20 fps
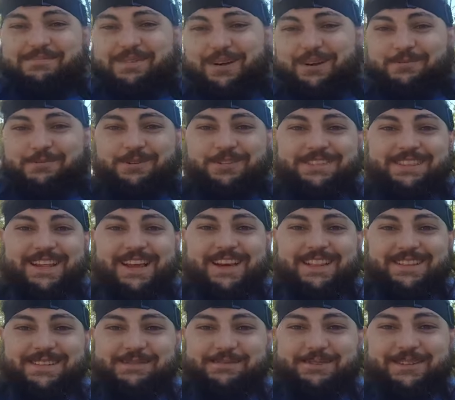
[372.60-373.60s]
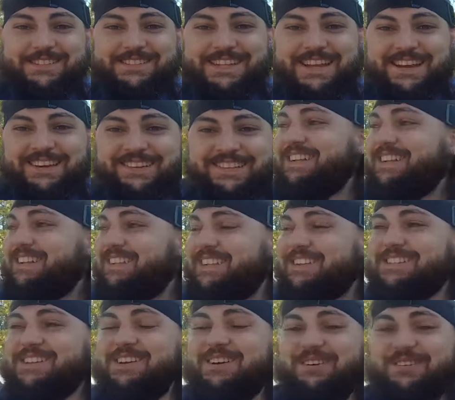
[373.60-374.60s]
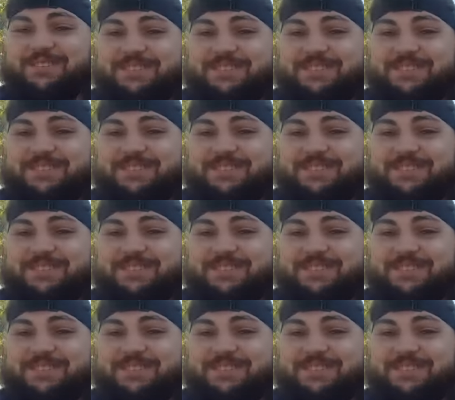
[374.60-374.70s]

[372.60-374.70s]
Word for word: but we'll see how this works out. Let's go.